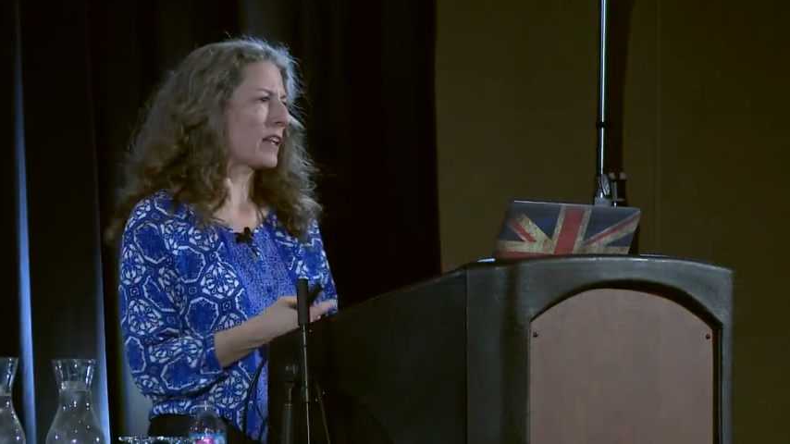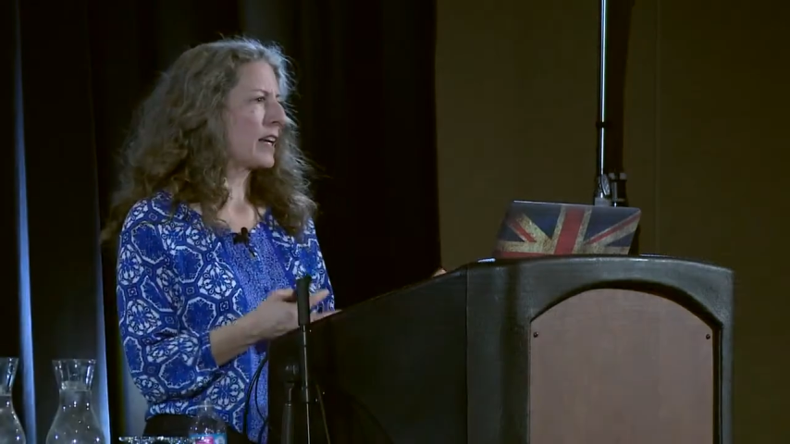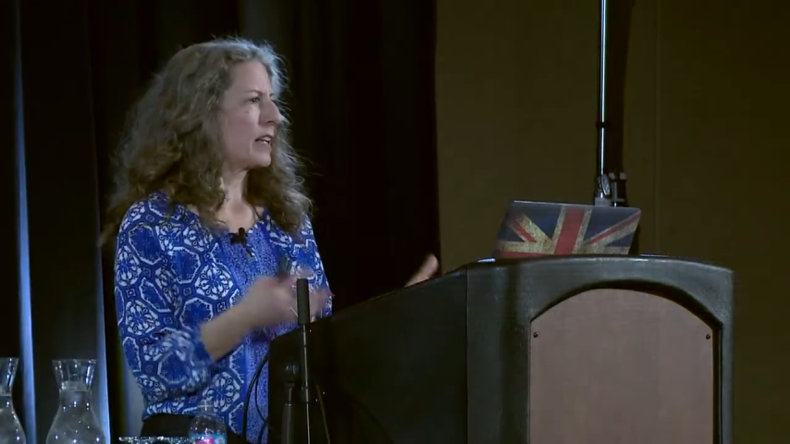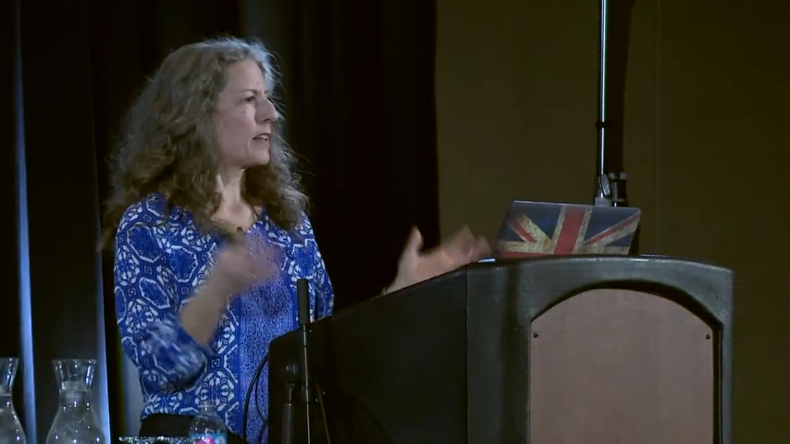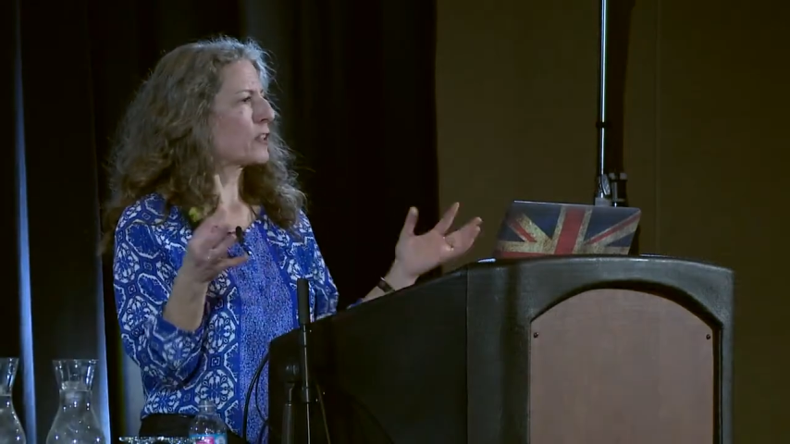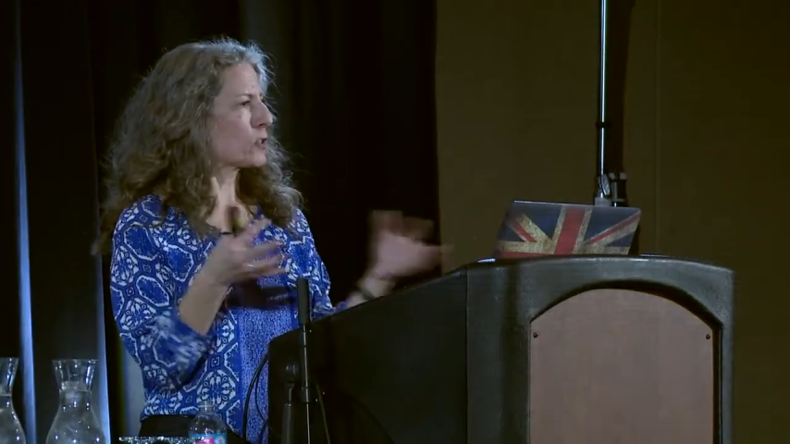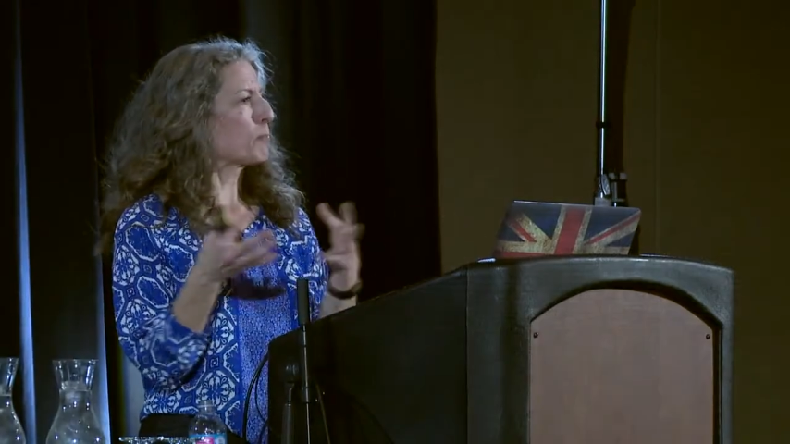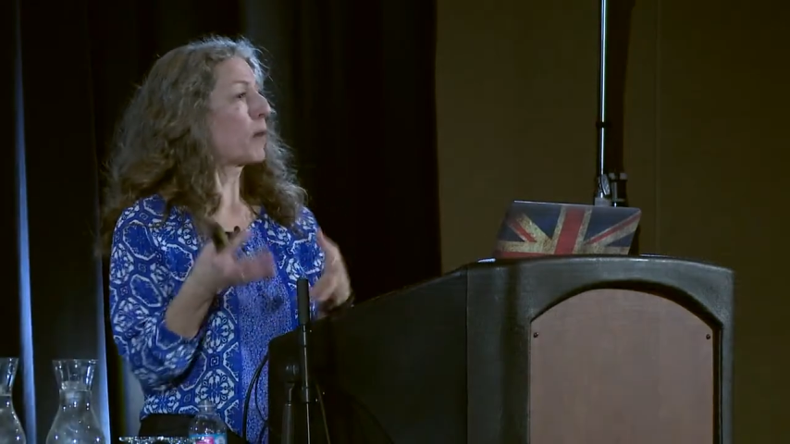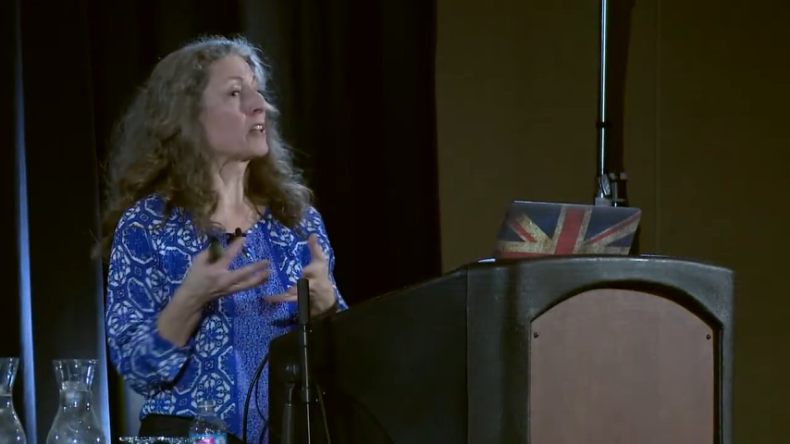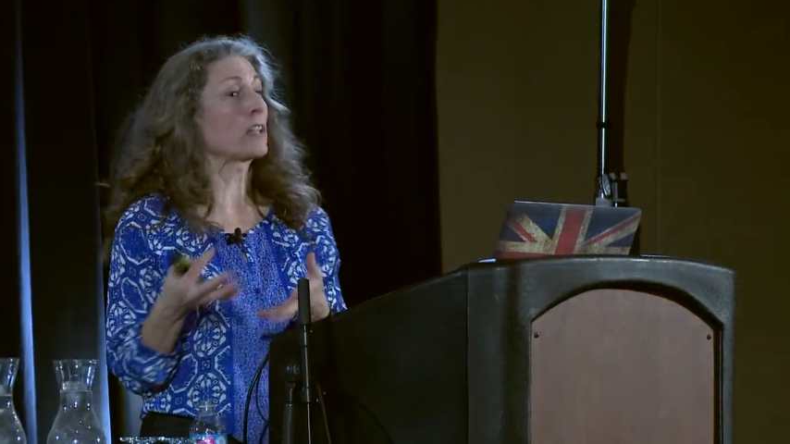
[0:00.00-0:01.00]
it, they used to
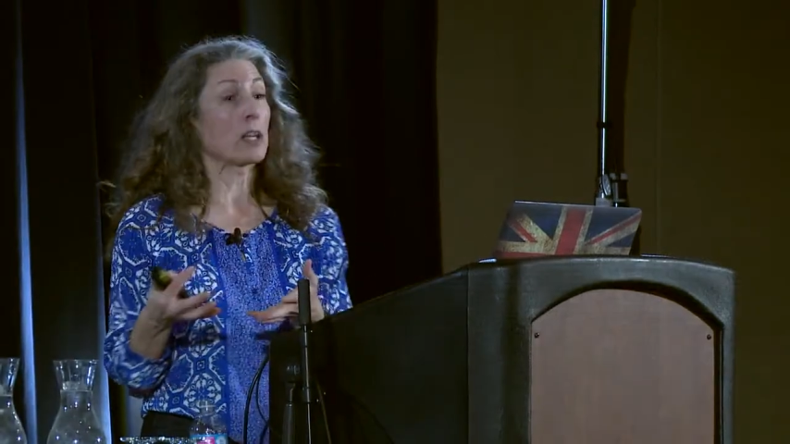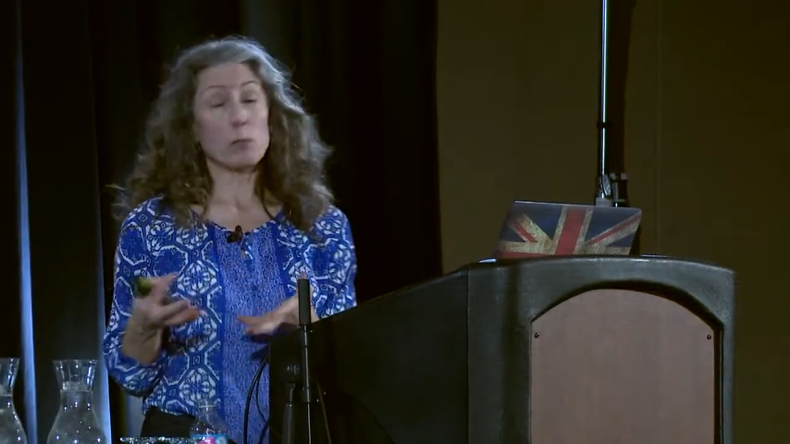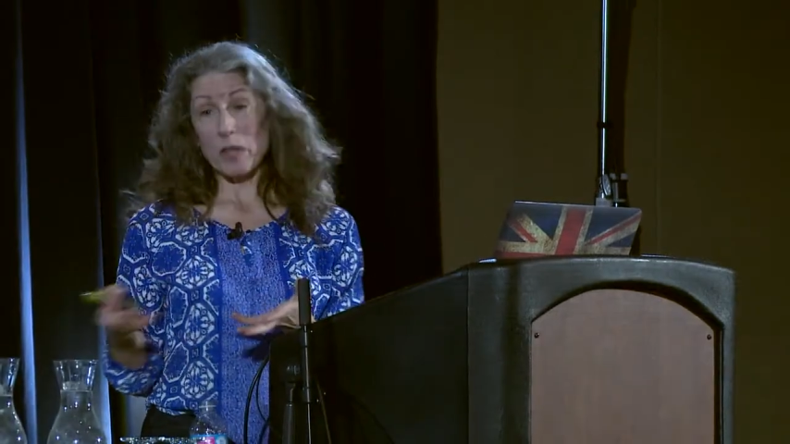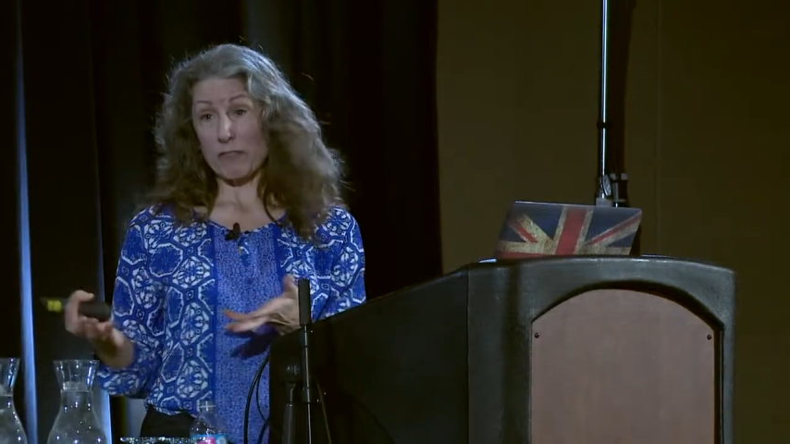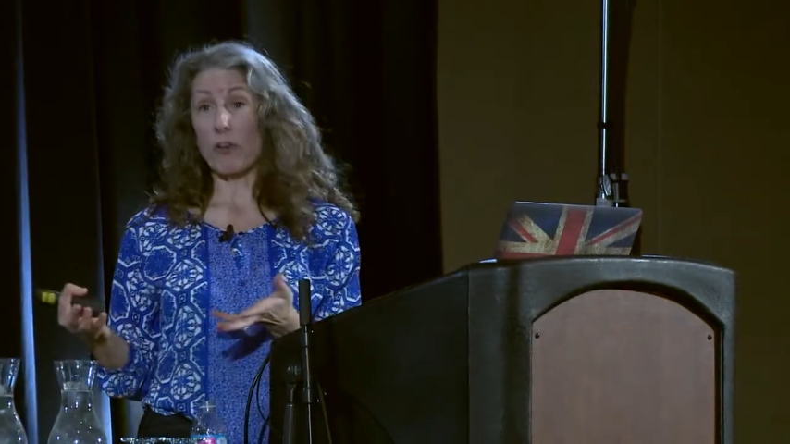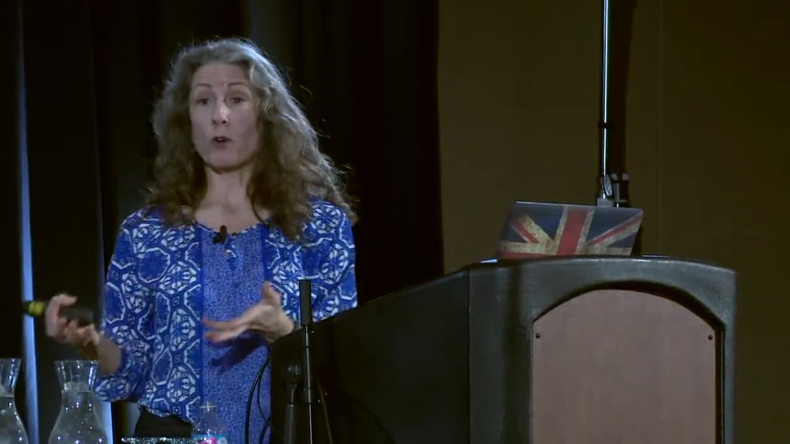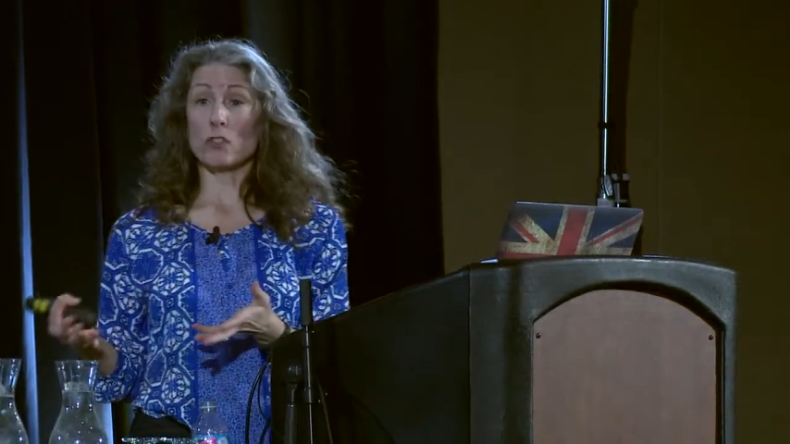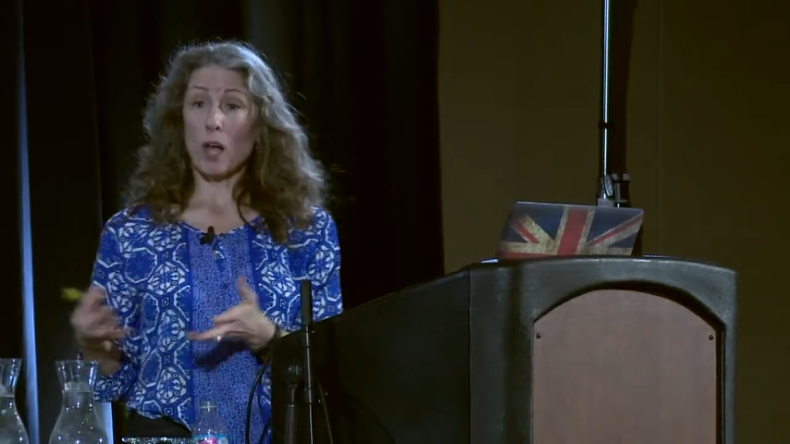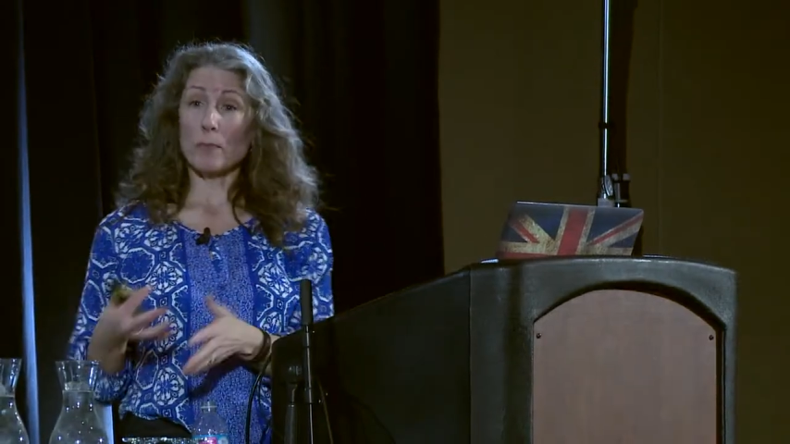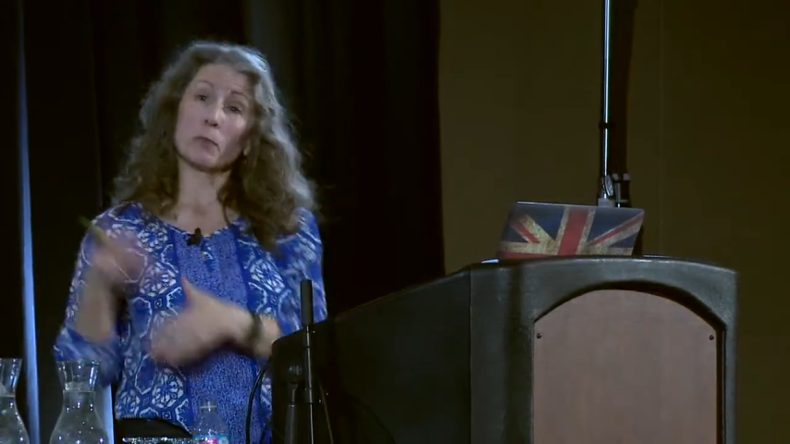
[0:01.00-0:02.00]
bundle it with Photoshop,